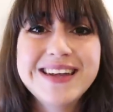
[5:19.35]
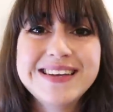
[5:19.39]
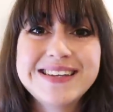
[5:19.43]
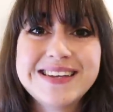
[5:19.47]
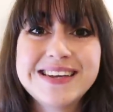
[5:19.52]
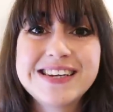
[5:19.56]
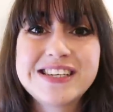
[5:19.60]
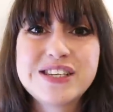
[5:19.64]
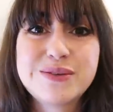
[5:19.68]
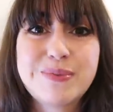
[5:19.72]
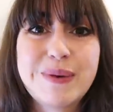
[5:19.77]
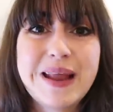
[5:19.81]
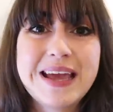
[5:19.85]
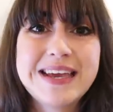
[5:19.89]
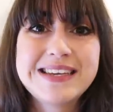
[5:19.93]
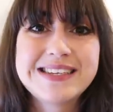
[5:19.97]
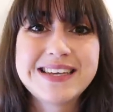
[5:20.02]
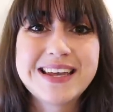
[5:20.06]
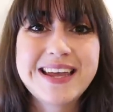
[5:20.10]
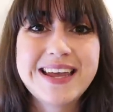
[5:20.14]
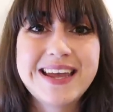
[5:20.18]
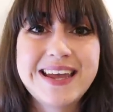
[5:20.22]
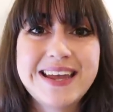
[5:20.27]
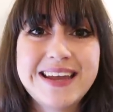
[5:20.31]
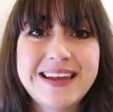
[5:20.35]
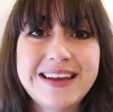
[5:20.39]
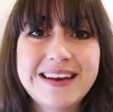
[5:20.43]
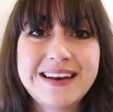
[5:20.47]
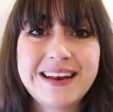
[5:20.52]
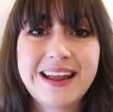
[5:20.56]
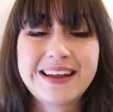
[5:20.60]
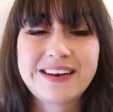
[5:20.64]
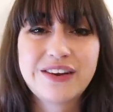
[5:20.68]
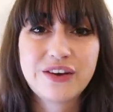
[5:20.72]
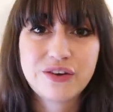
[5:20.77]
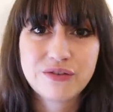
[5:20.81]
takes place in
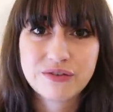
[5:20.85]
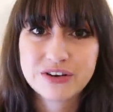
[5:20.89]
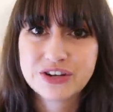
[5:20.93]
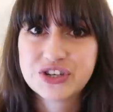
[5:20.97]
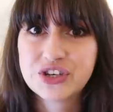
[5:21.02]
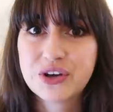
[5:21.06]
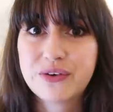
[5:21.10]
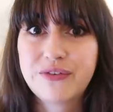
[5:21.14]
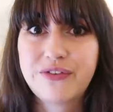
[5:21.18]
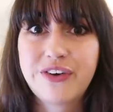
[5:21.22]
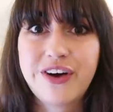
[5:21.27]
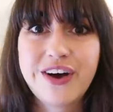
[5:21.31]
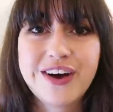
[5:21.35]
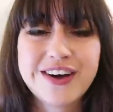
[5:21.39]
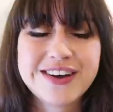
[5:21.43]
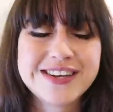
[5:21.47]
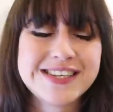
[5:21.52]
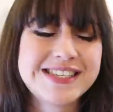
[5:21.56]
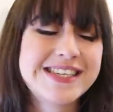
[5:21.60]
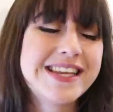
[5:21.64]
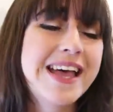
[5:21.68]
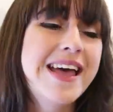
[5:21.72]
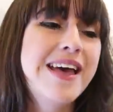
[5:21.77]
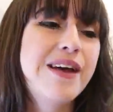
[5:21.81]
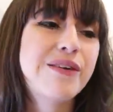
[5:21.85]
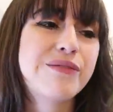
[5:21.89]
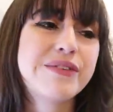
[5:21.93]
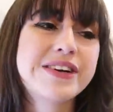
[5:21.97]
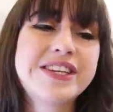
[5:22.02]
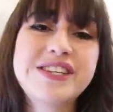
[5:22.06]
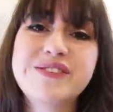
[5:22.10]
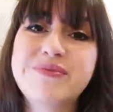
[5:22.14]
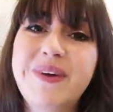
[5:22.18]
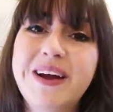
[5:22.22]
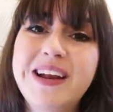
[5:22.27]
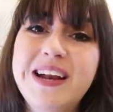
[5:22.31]
like the Grishaverse,
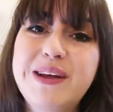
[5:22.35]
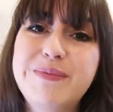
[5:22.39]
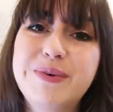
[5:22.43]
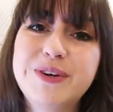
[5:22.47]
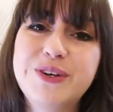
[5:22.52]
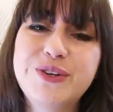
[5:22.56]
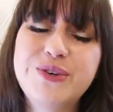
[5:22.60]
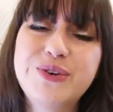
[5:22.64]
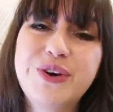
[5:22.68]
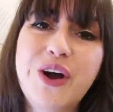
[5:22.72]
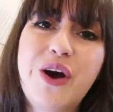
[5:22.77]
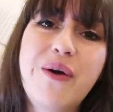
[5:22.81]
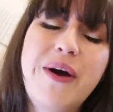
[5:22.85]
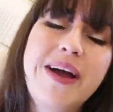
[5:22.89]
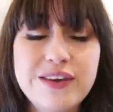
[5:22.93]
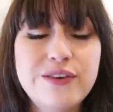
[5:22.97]
written by Leigh Bardugo.